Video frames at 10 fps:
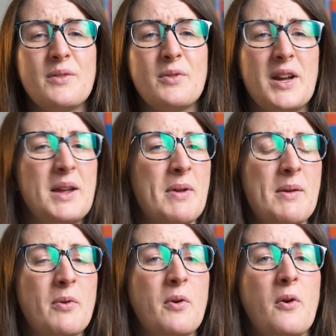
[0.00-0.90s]
you will hear
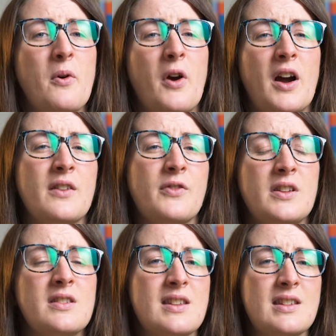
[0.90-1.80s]
people kind of
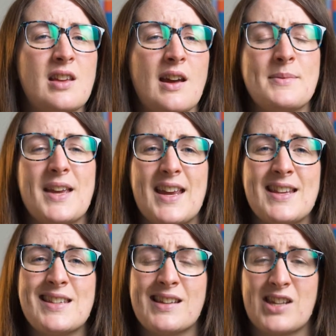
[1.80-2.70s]
use these terms
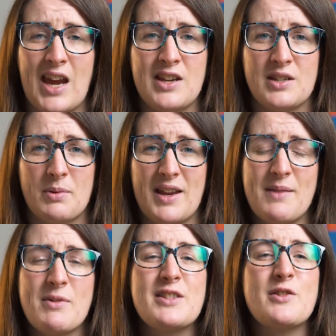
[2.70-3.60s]
interchangeably,
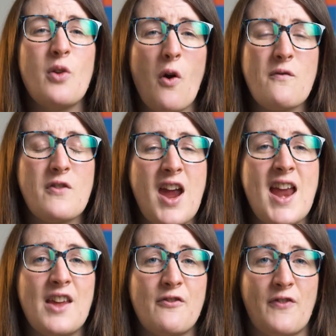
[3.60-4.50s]
but it's not
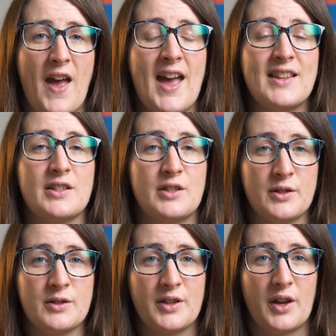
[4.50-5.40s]
really fair to
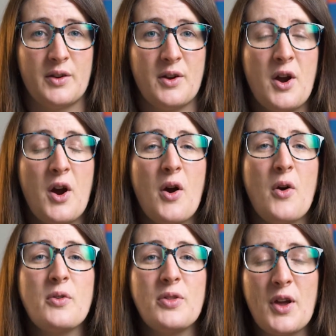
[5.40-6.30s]
do so.
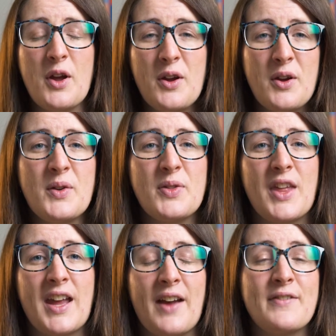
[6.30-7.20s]
Although
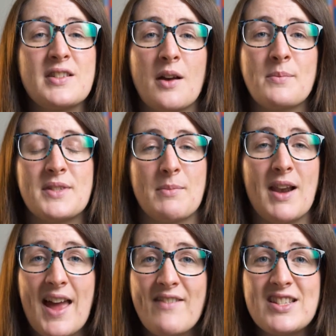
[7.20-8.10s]
they have some
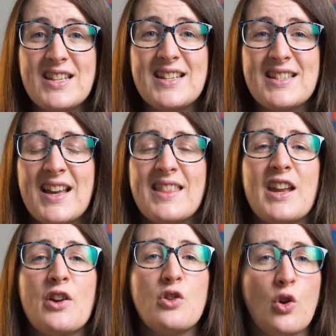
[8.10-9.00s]
similarities, they
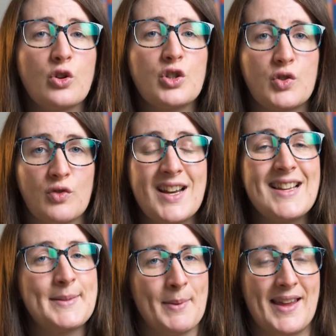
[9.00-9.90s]
are not
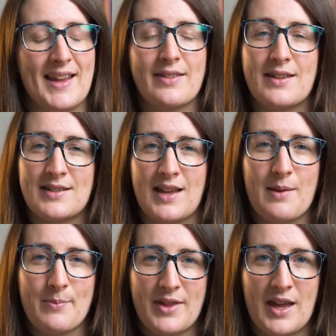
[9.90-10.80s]
strictly speaking the
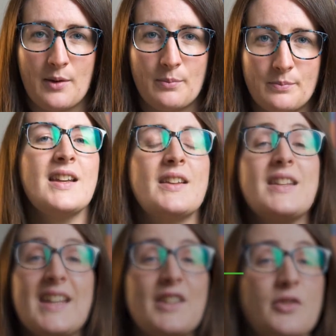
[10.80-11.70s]
same thing. Now, the
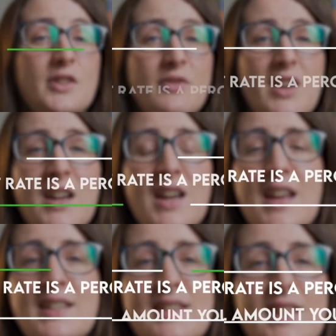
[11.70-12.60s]
interest rate
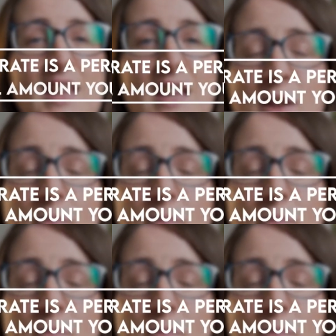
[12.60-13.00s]
is the